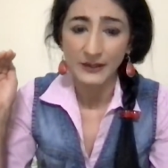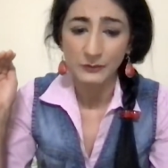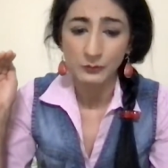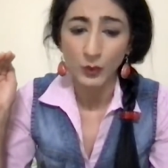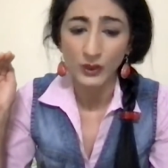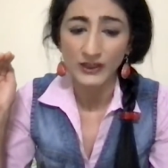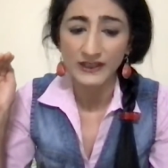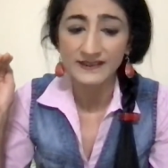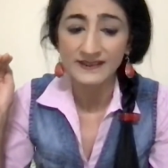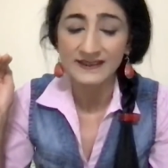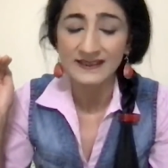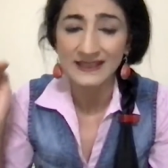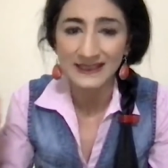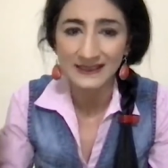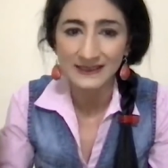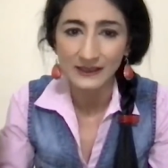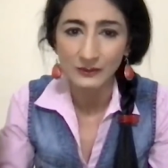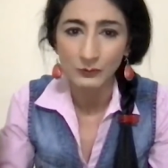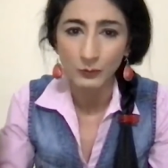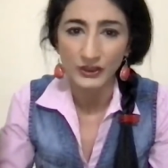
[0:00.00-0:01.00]
what is
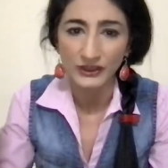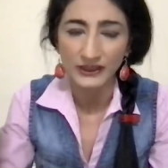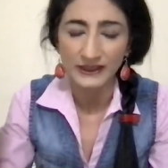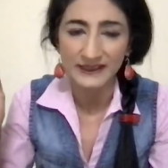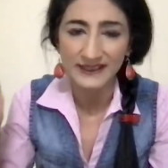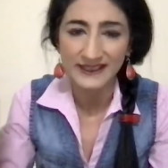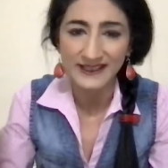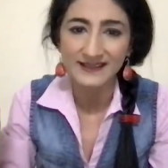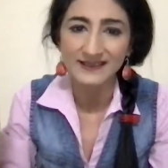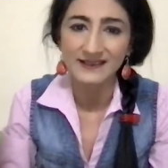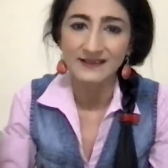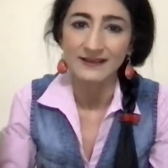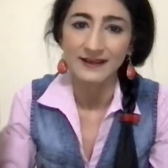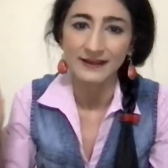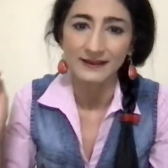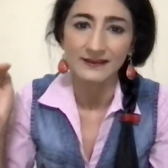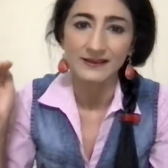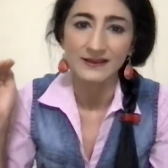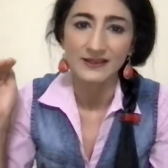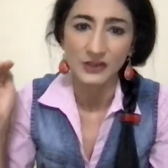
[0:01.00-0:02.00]
needed, what can
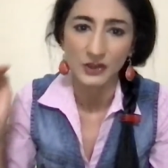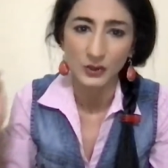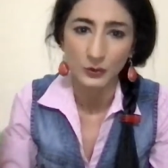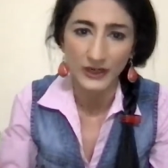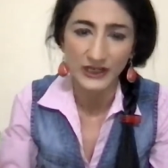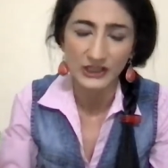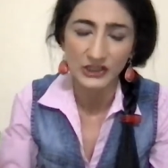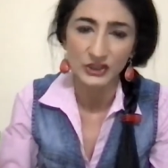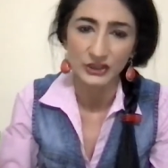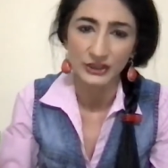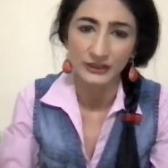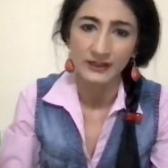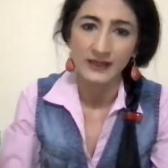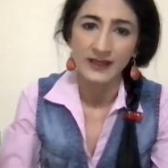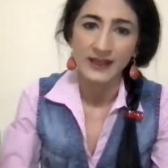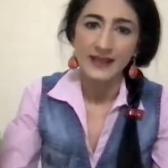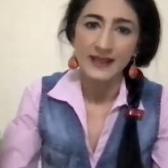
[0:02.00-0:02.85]
de-escalate the situation,